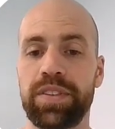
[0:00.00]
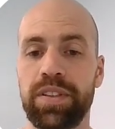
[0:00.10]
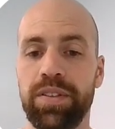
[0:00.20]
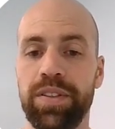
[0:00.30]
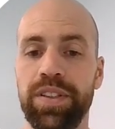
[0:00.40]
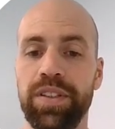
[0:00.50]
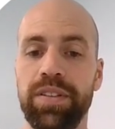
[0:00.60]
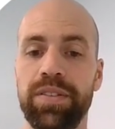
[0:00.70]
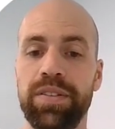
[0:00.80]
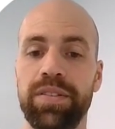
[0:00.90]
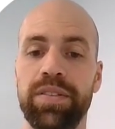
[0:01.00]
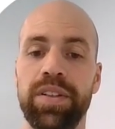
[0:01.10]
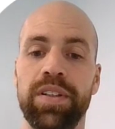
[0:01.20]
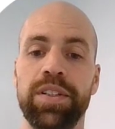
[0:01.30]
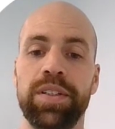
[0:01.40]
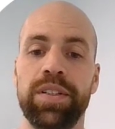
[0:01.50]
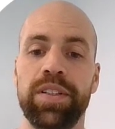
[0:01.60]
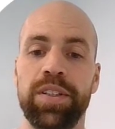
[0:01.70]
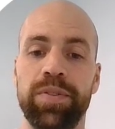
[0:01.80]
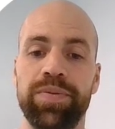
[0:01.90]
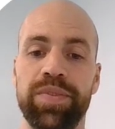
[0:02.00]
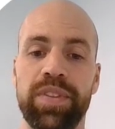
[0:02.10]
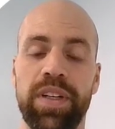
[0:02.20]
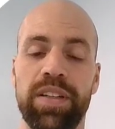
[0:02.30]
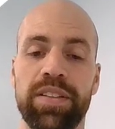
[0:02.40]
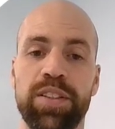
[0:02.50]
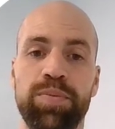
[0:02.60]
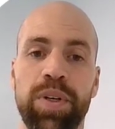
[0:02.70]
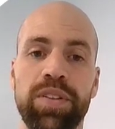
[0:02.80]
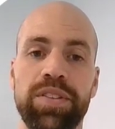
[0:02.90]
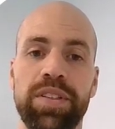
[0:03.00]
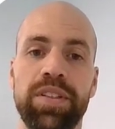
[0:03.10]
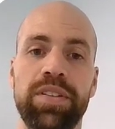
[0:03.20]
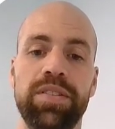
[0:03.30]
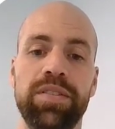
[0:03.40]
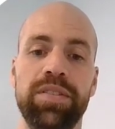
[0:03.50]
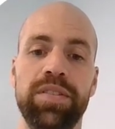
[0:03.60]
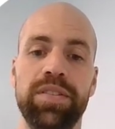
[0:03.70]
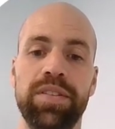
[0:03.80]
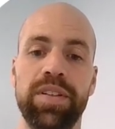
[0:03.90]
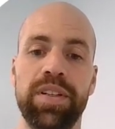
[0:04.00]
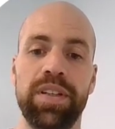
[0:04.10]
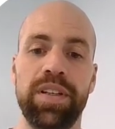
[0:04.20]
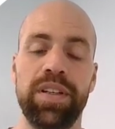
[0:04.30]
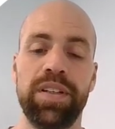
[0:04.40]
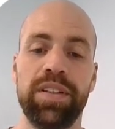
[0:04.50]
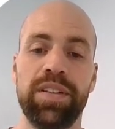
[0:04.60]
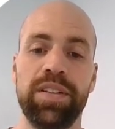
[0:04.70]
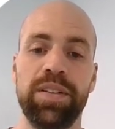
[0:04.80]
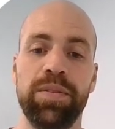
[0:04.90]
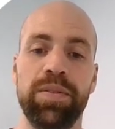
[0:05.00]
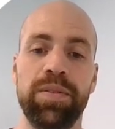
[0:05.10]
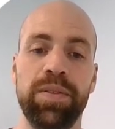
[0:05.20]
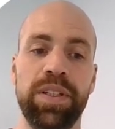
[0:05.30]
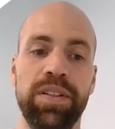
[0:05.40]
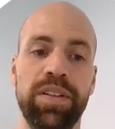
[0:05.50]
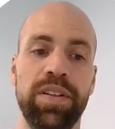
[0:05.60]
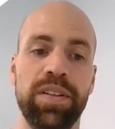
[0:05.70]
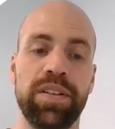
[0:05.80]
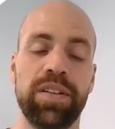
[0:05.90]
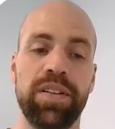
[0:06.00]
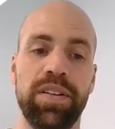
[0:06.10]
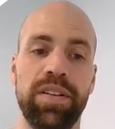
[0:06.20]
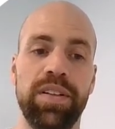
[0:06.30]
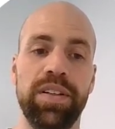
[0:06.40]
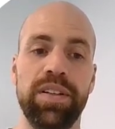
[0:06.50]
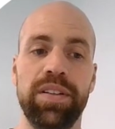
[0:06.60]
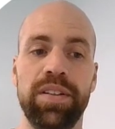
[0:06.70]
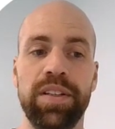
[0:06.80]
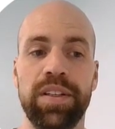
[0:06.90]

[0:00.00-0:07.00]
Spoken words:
So here, task is posted, and we call the